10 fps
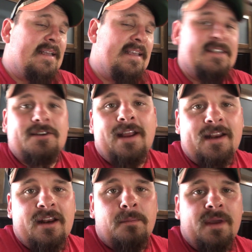Yesterday
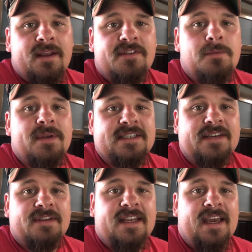ended up being too
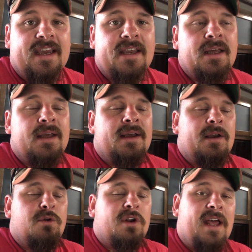busy of a day.
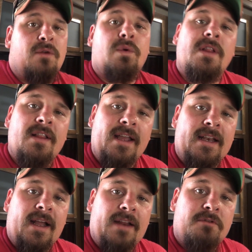We had a really
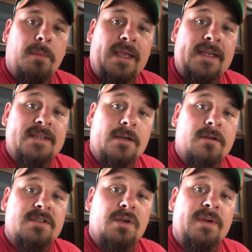late night after making
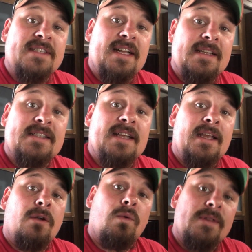dinner, so we decided to
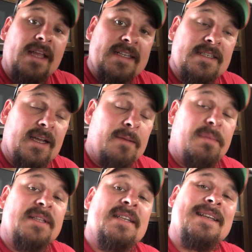stay here one last night.
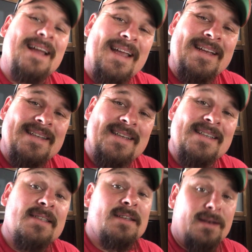But tonight,
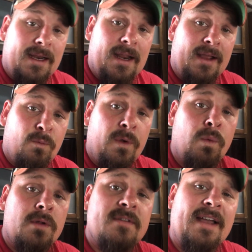Sunday night, we
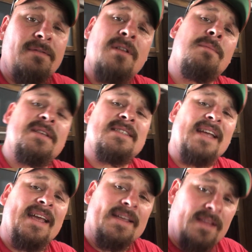will definitely be
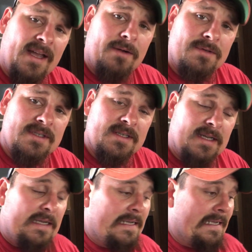staying in the house.
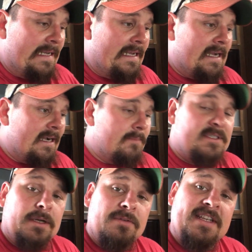Um,
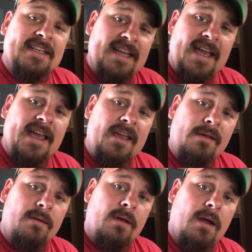so
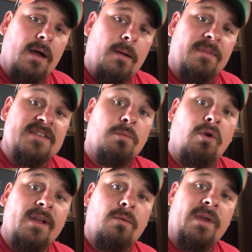today, um, this
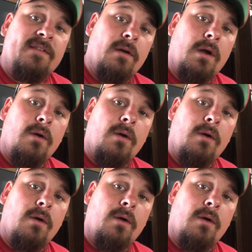morning we took